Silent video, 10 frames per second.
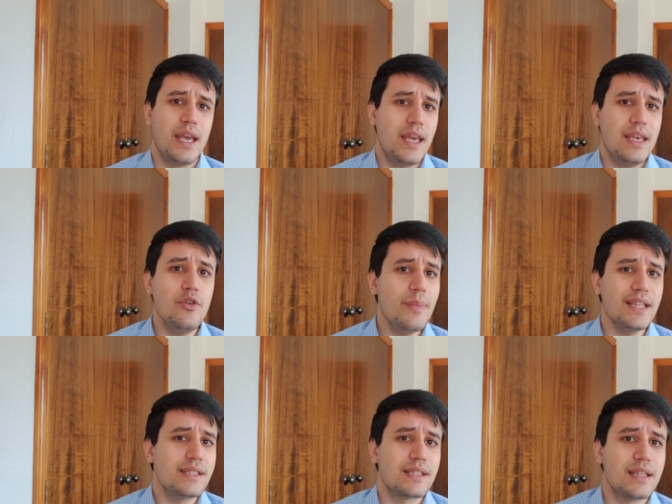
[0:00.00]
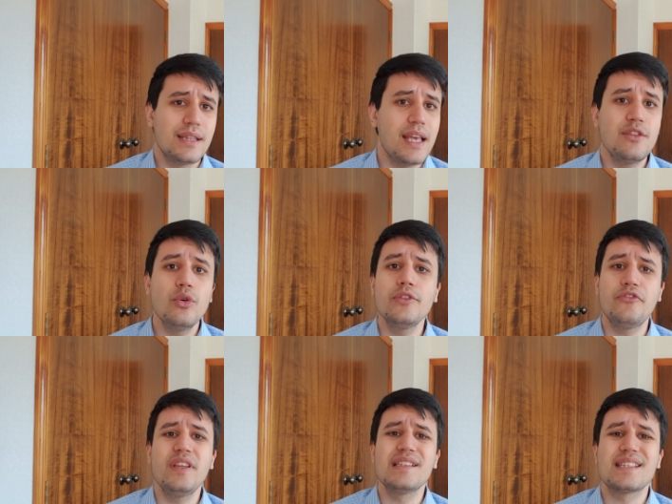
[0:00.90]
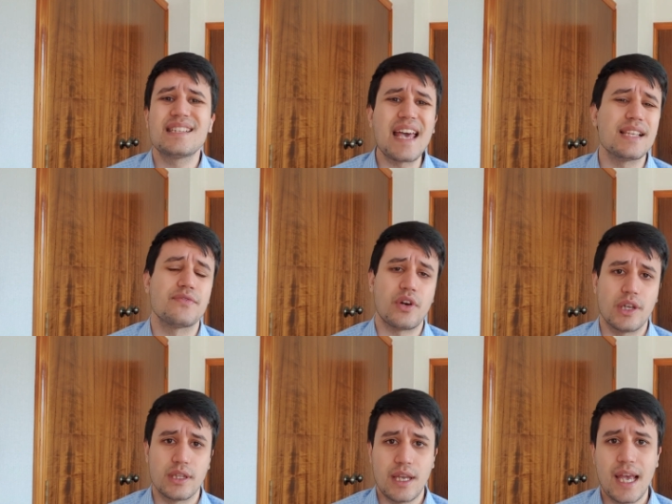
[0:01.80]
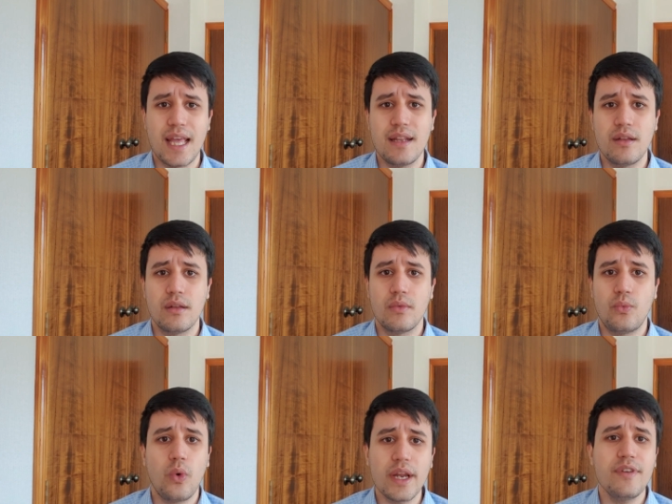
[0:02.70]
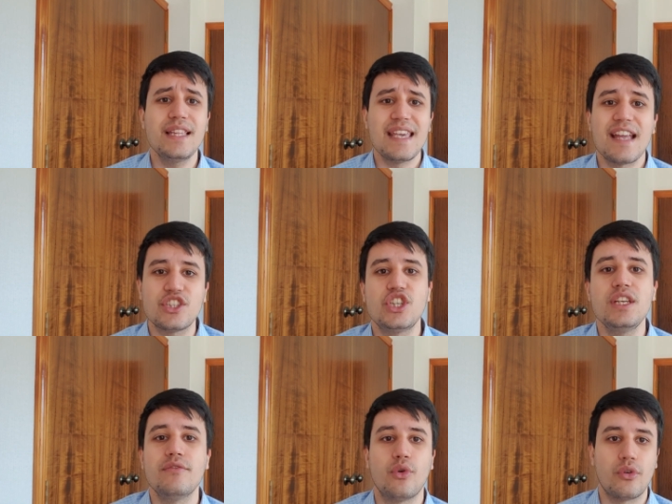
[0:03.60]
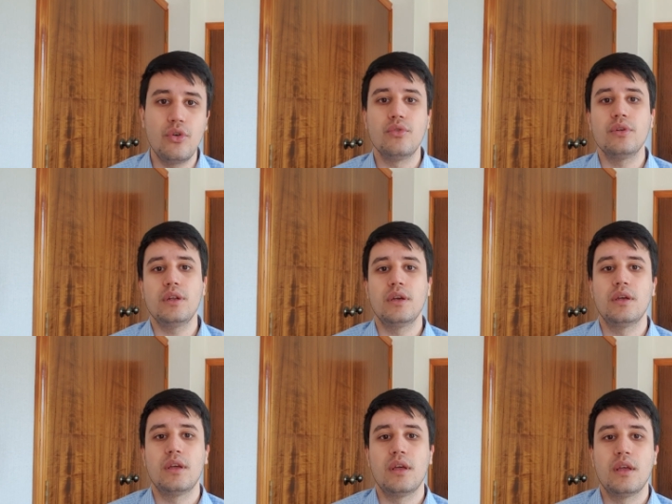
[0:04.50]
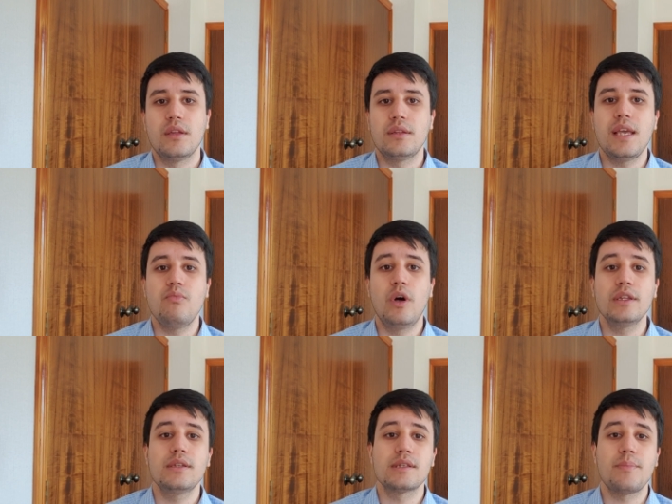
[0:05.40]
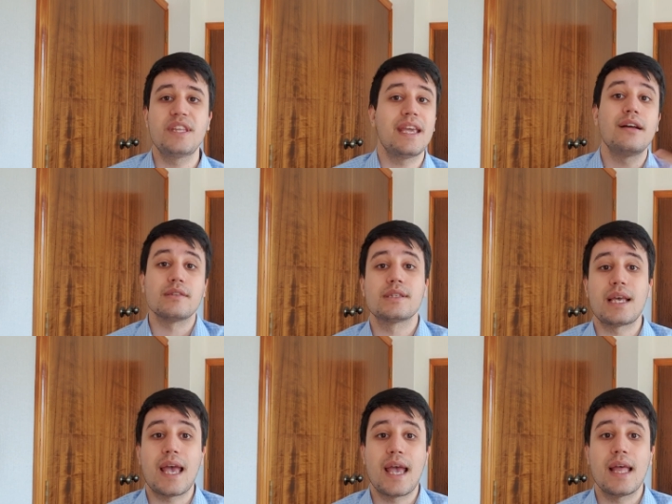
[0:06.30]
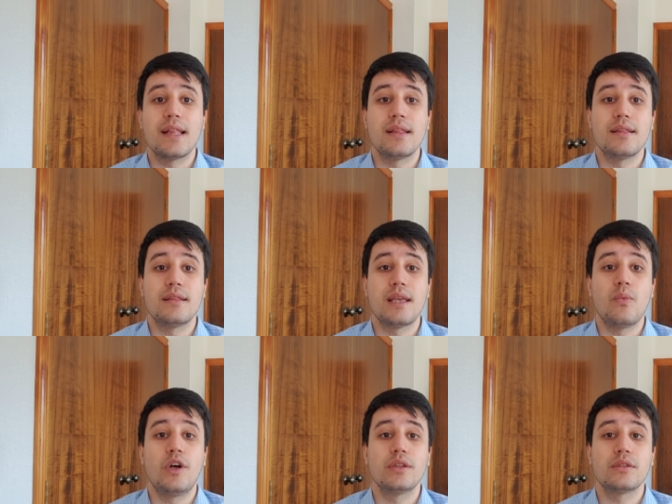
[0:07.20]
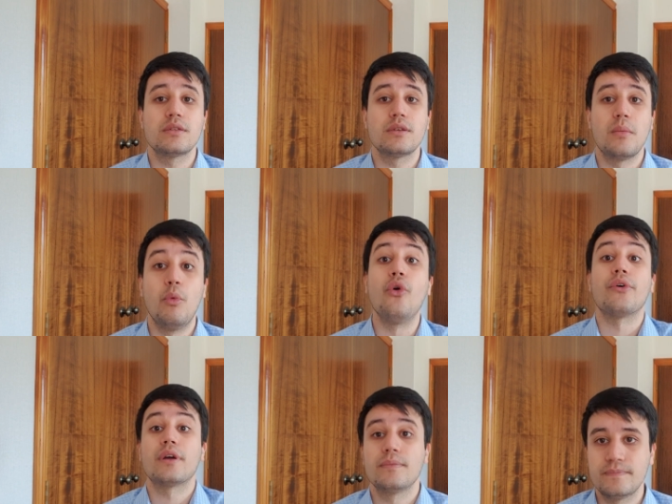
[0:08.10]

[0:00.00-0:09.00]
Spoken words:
Humans, they don't feel satisfied, and whatever they achieve or own, they want something else and they want more.